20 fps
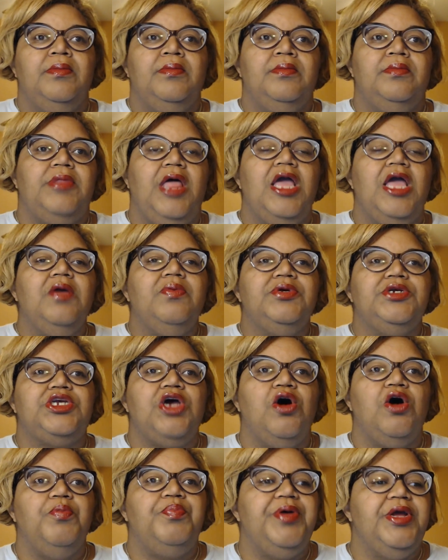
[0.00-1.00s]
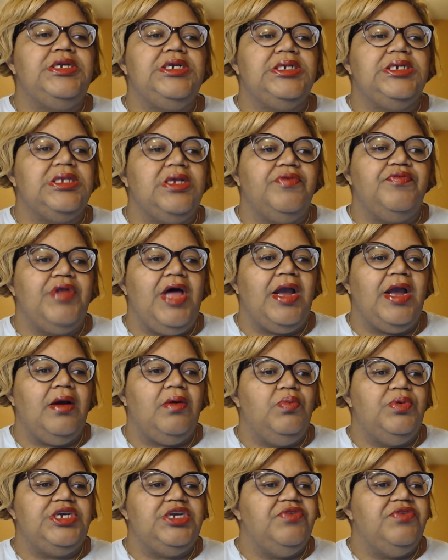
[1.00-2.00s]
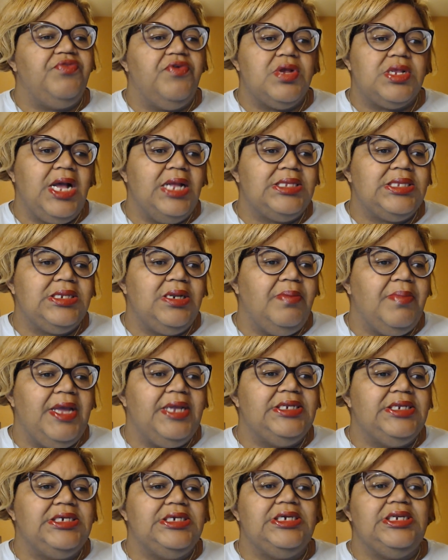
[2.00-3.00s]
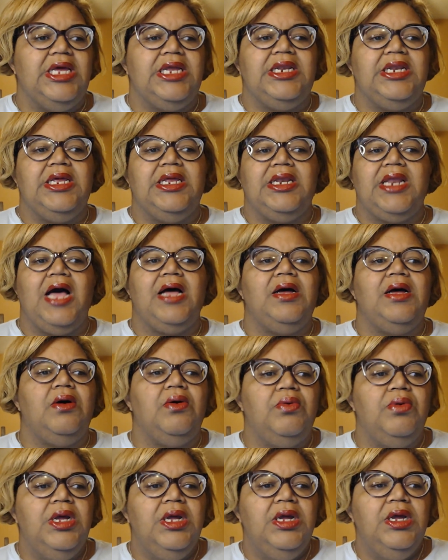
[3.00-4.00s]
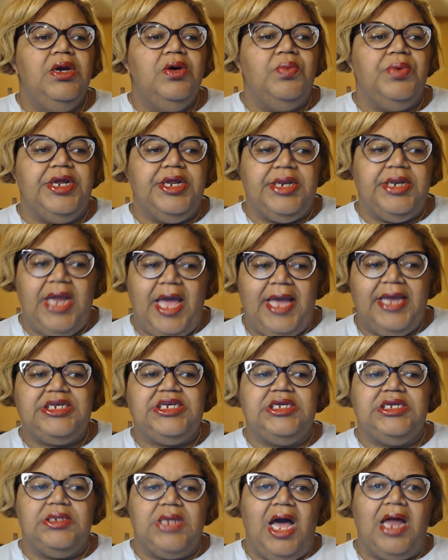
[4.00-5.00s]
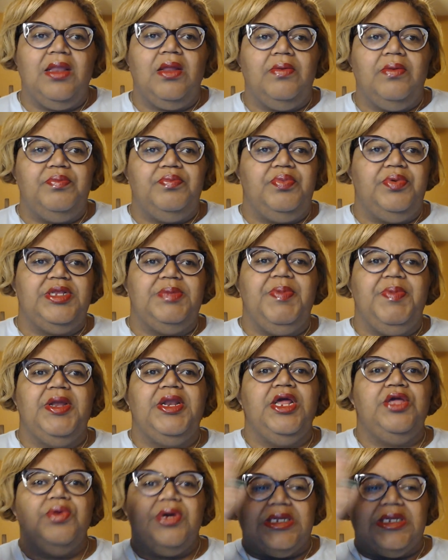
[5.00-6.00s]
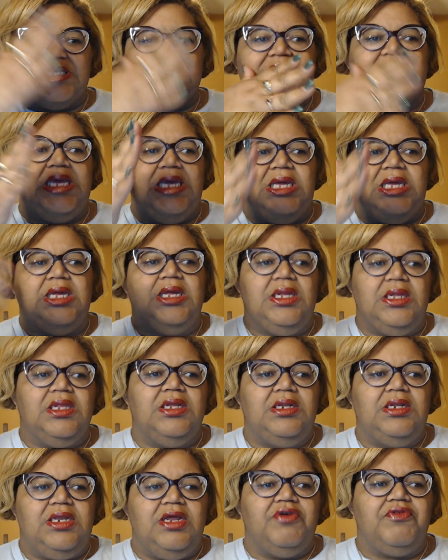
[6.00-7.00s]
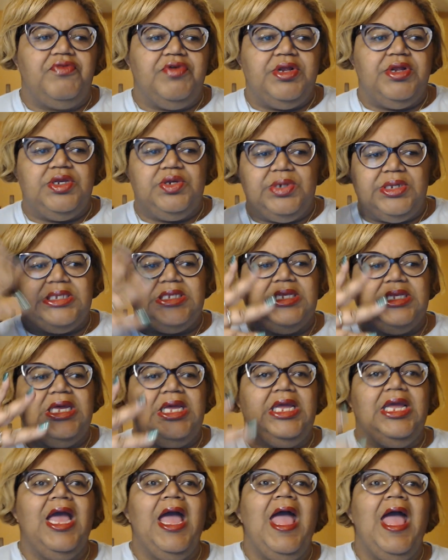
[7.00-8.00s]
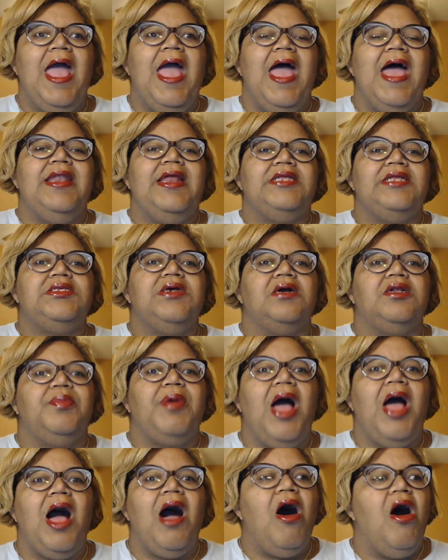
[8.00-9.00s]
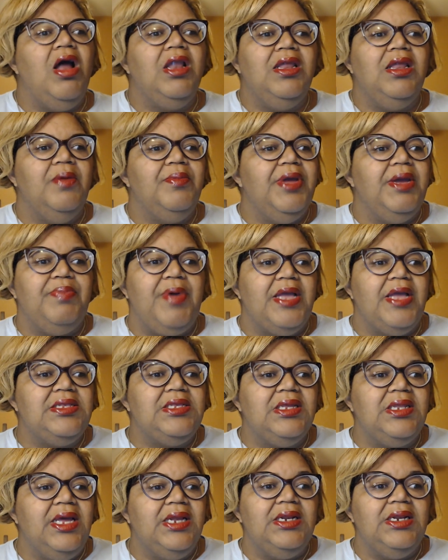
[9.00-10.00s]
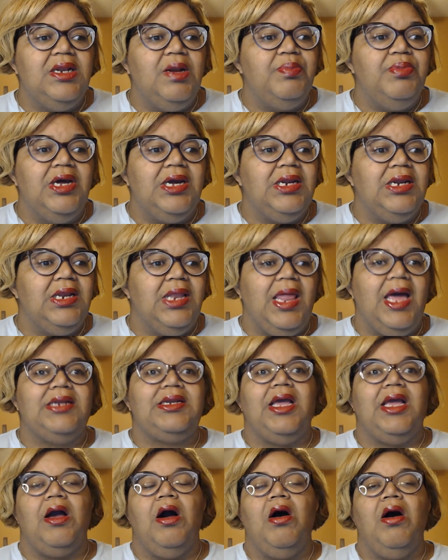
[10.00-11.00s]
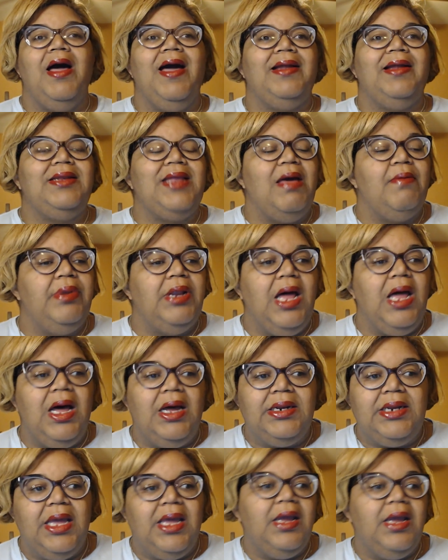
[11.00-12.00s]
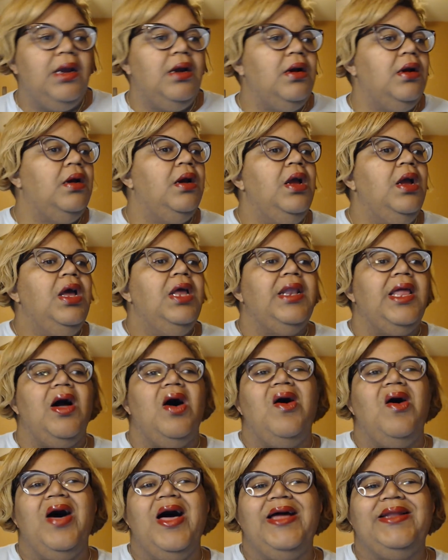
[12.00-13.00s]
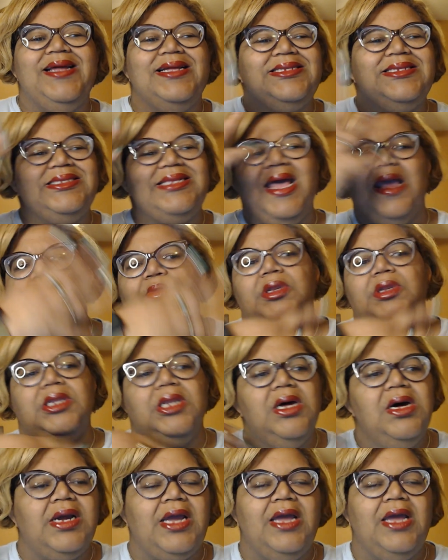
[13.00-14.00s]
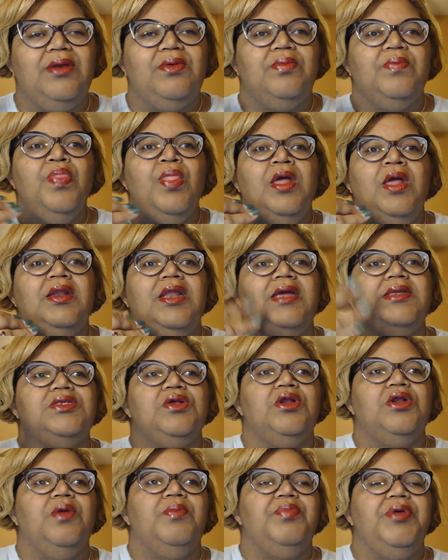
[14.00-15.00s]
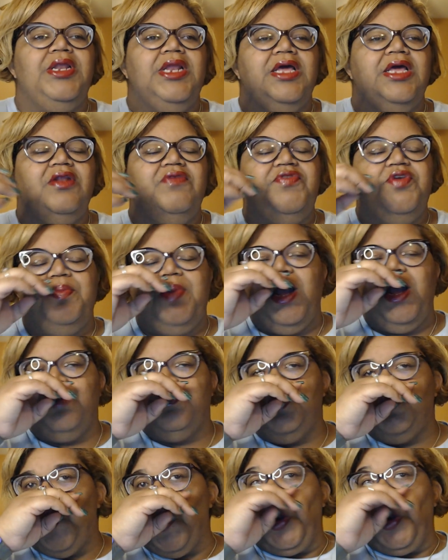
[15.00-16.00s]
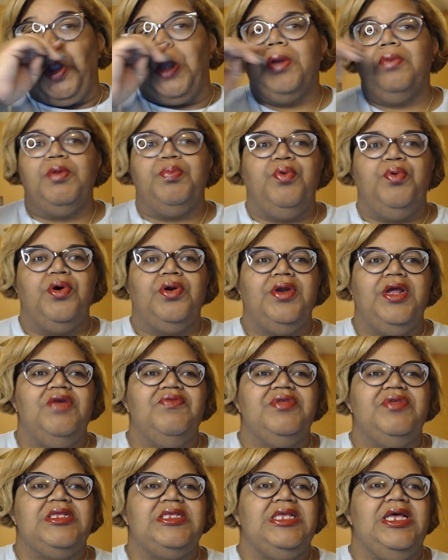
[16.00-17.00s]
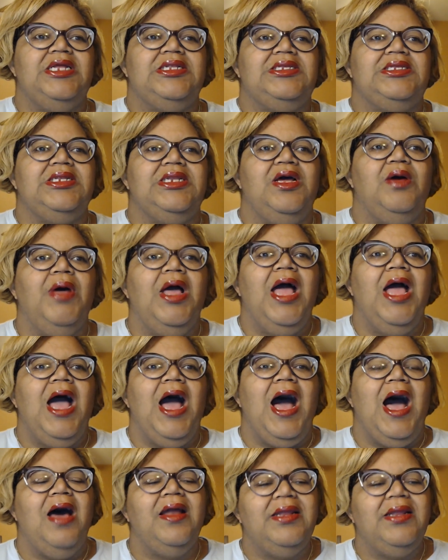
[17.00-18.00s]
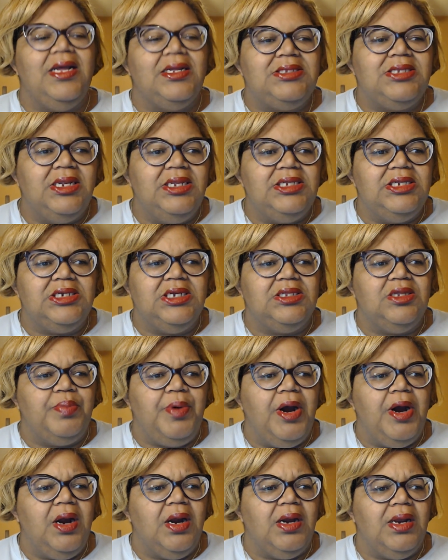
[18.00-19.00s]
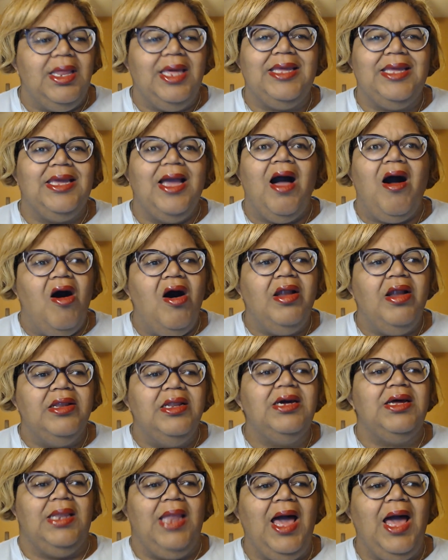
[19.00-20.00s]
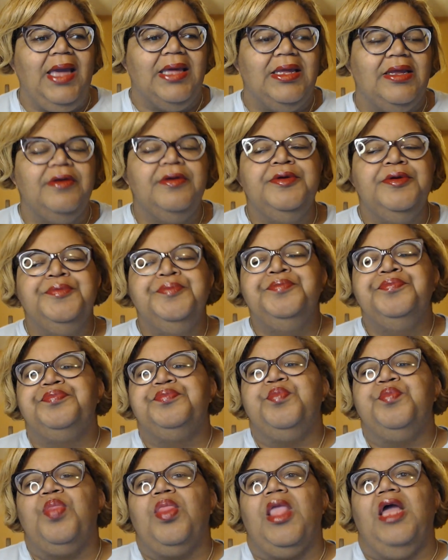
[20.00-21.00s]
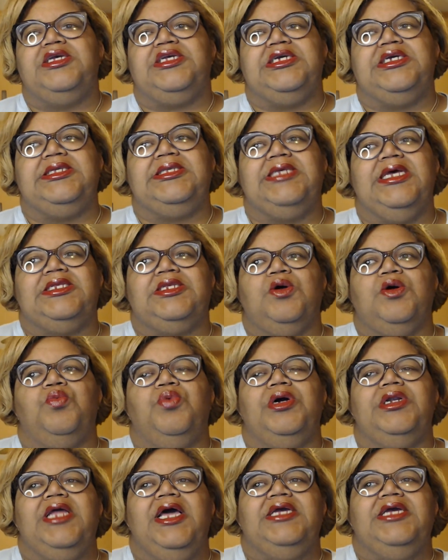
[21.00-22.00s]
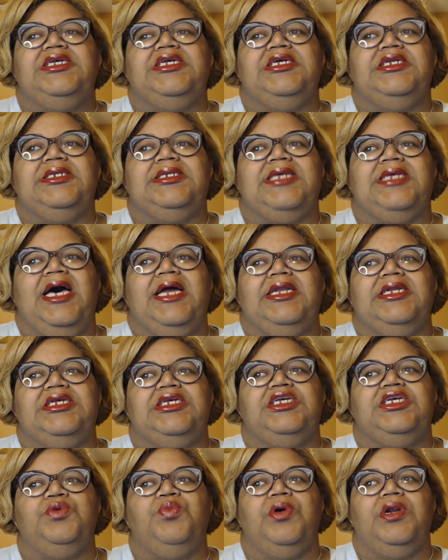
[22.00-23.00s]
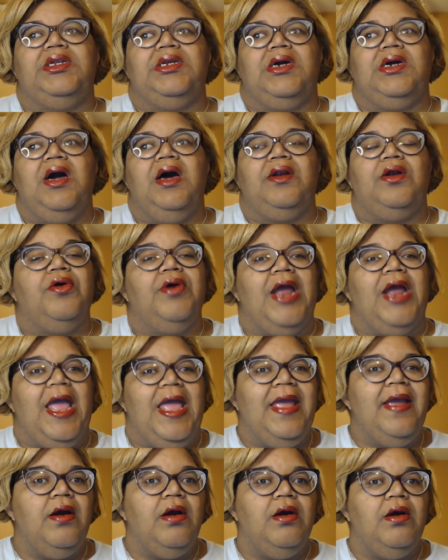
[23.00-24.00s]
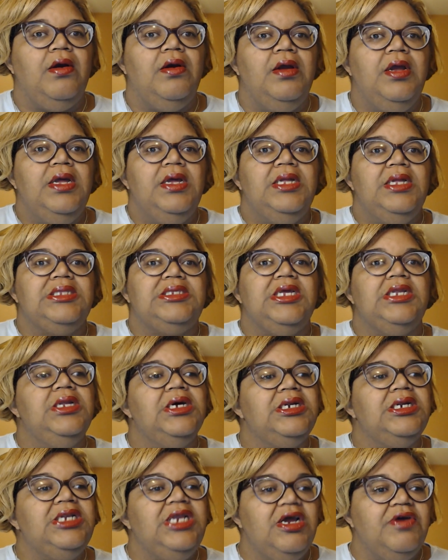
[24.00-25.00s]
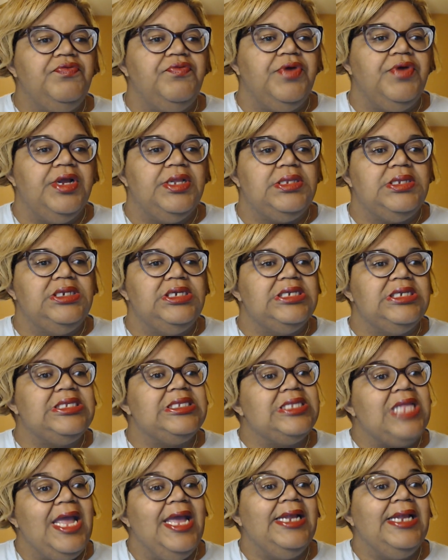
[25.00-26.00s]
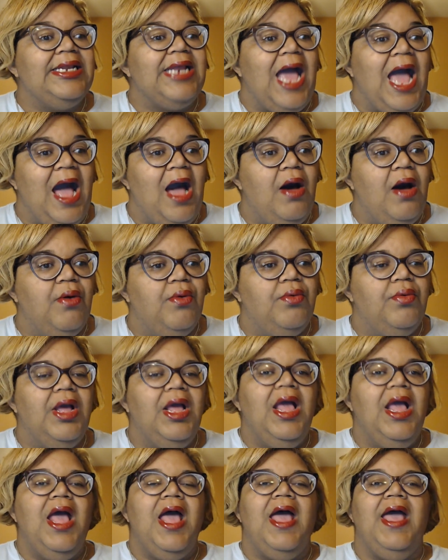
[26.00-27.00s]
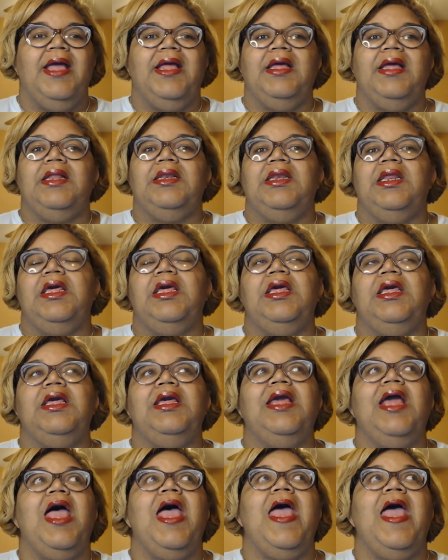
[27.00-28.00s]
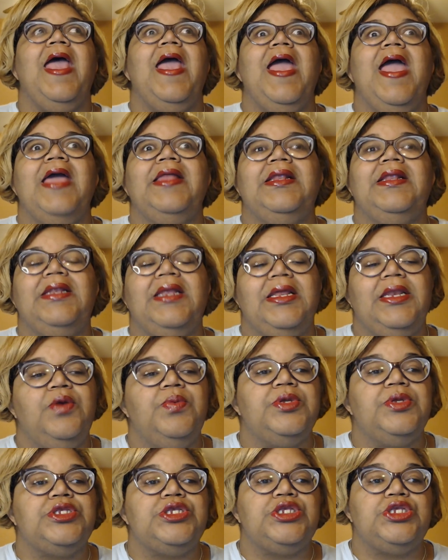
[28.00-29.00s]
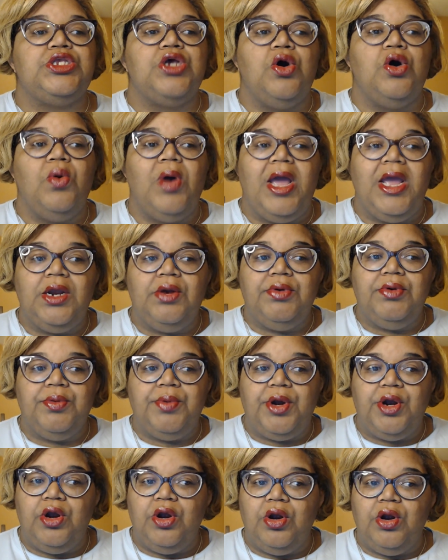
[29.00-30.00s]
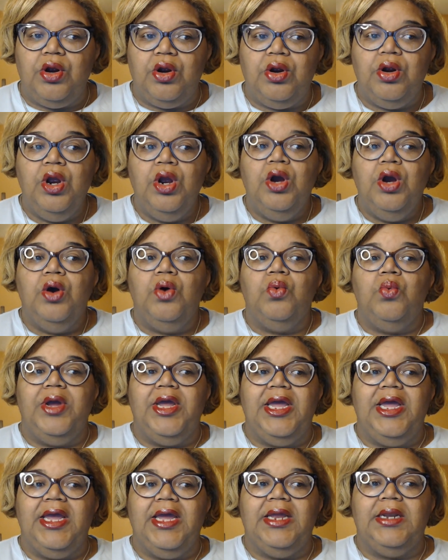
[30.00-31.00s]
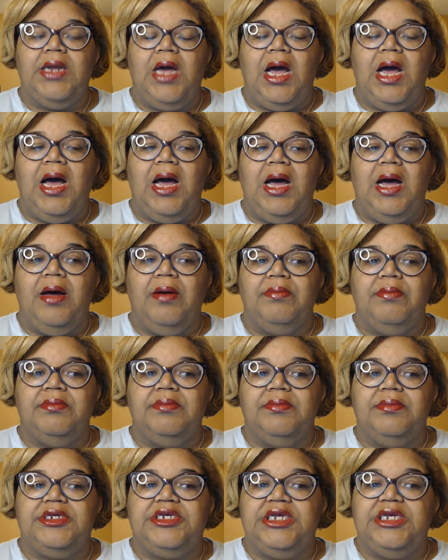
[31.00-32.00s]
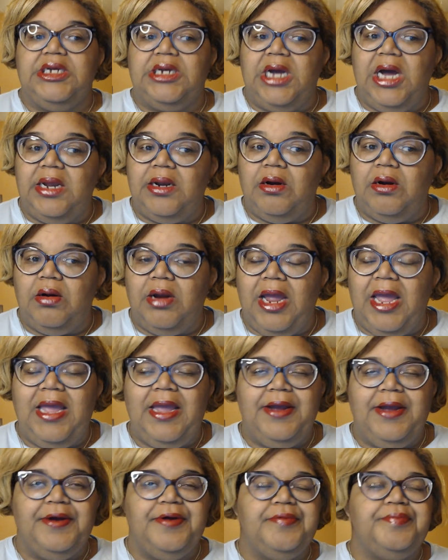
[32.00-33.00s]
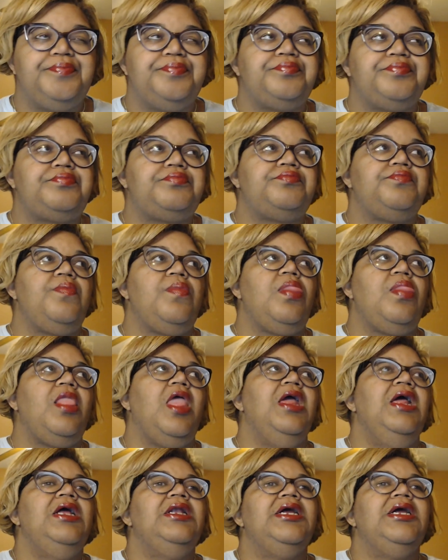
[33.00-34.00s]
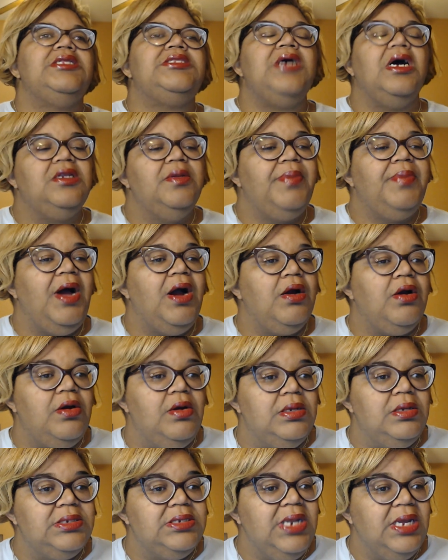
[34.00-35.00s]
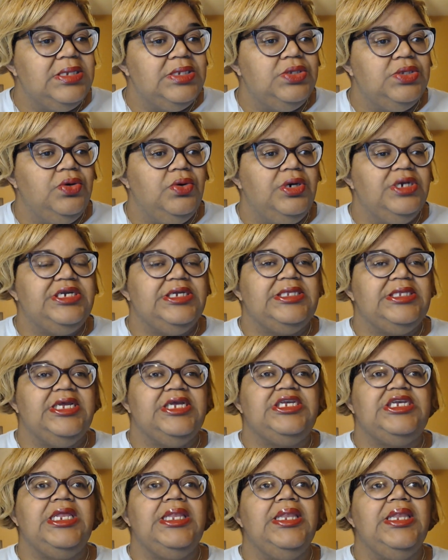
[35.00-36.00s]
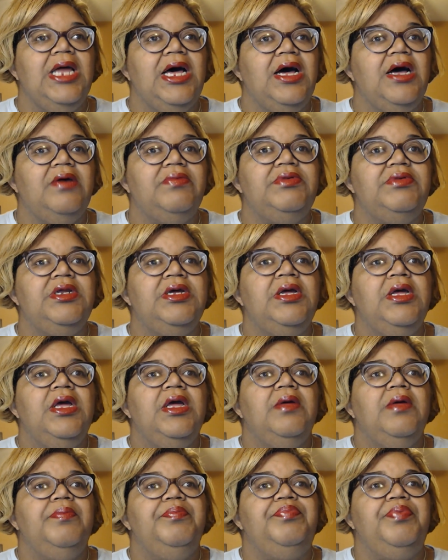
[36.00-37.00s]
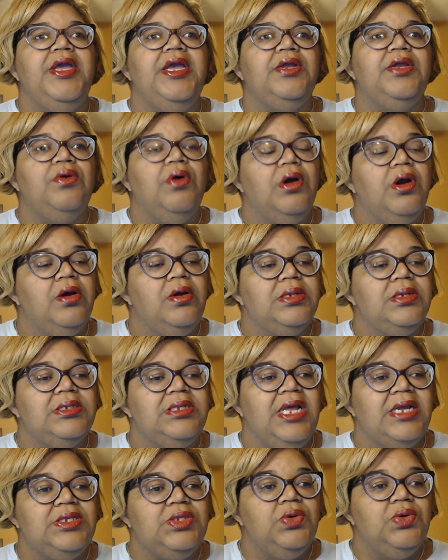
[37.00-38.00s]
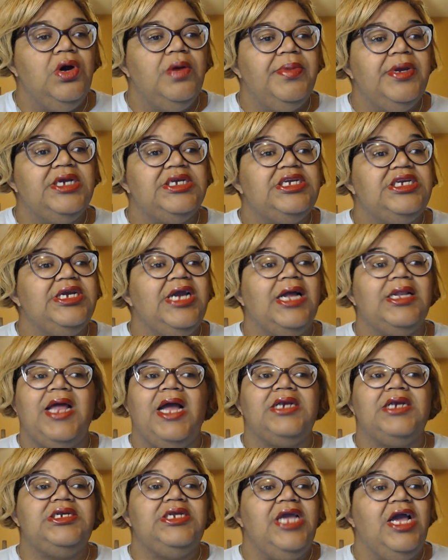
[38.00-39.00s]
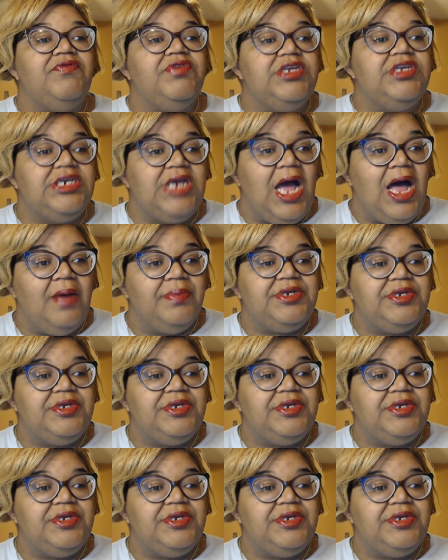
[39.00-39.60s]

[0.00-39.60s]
They even show pictures of, like, when she first got to the mansion, and then how, when, as she, how long has been there, you could see the difference. You could see. And they talked about how all of them basically ended up looking alike. They all had that blonde hair. They all had that same look. And they saw them being interviewed by a reporter, and the reporter even said to them, how do y'all tell each other apart? Like, y'all all look alike. She said, so one day she decided that she wanted to cut her hair to look different, to just stand out. And he hated it. He was so angry with her when she cut her hair. They talked about Girls Next Door. She said she loved being on Girls Next Door because she got to actually have a job.